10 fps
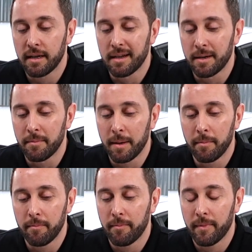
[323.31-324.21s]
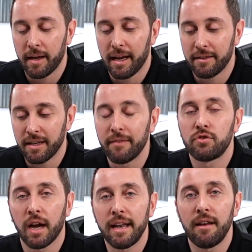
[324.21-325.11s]
I've
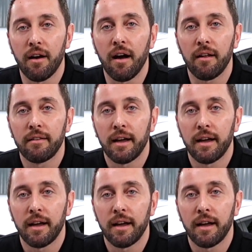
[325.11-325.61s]
tried it all.